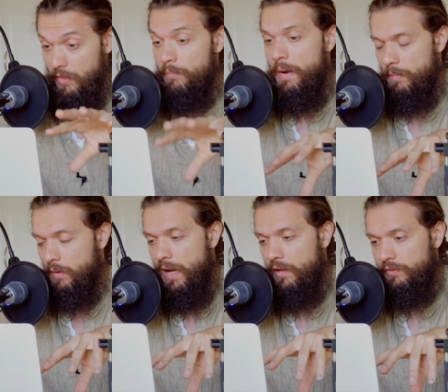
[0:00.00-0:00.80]
on the
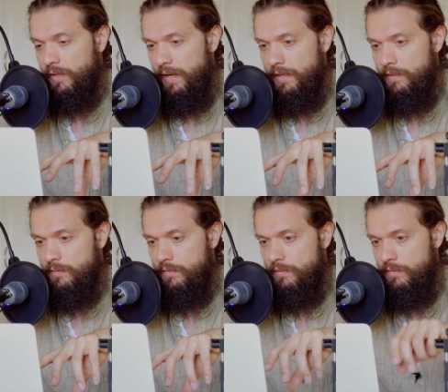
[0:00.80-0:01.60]
MemberMouse side,
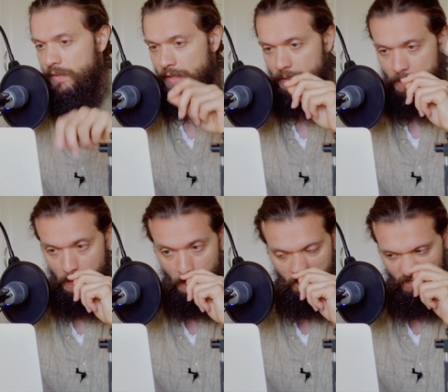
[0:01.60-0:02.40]

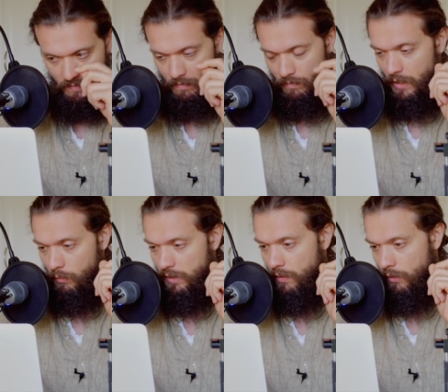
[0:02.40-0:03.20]
then they'll
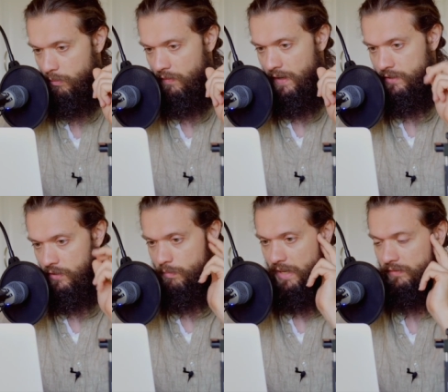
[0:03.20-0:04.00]
be able to provide you
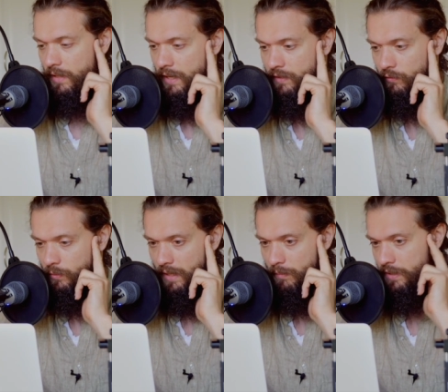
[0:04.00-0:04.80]
the best guidance
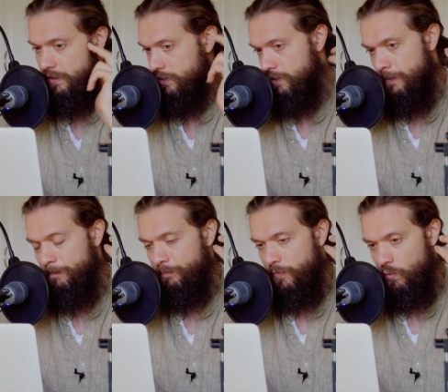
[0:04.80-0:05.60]
with that because
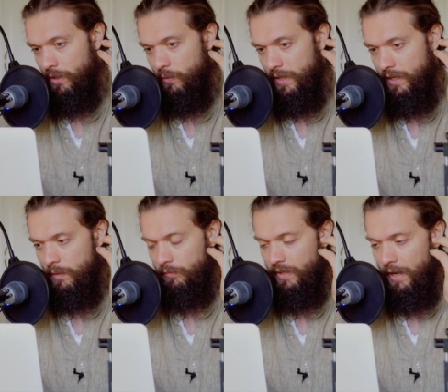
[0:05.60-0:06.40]
really when it
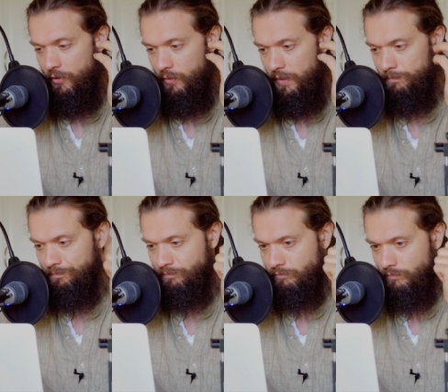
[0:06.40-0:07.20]
comes down to it
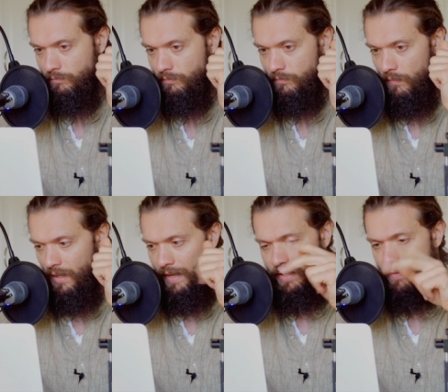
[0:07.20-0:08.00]

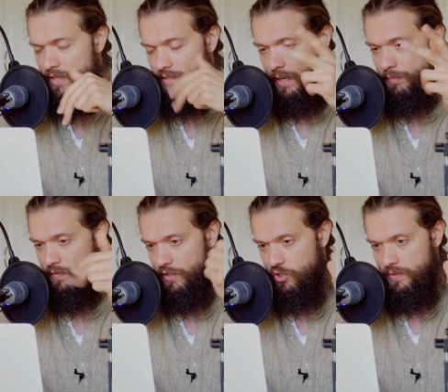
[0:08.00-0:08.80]
any of these types
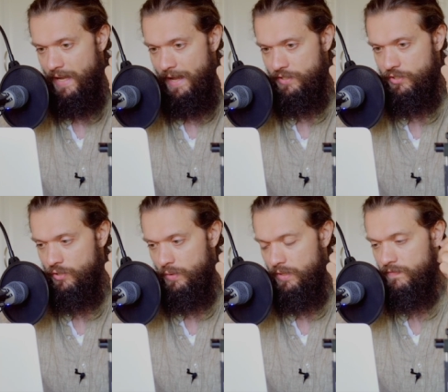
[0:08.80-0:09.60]
of issues has to
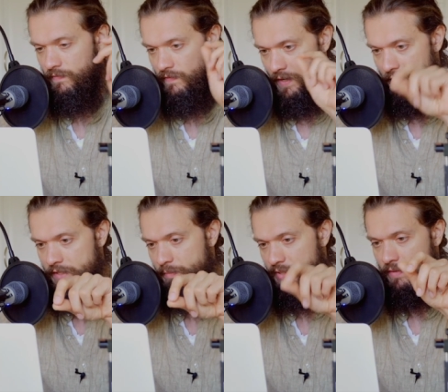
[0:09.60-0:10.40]
do with the very
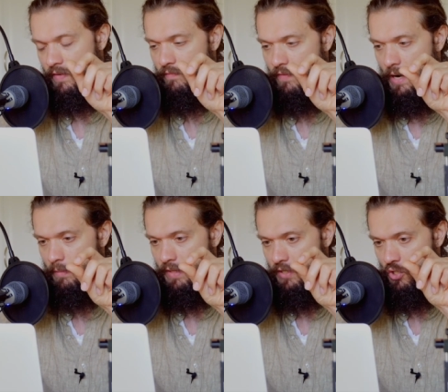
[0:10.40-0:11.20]
specific
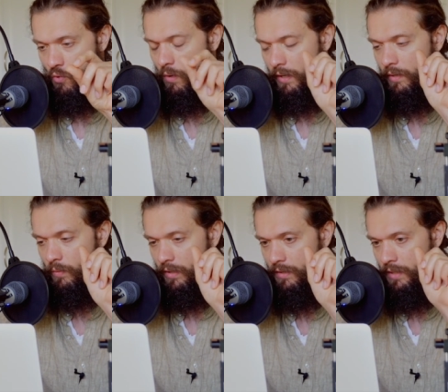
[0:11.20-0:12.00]
environment that you're working
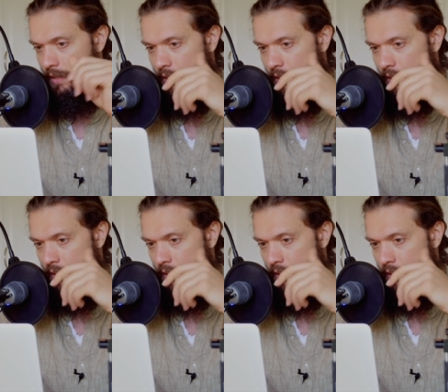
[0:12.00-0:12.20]
with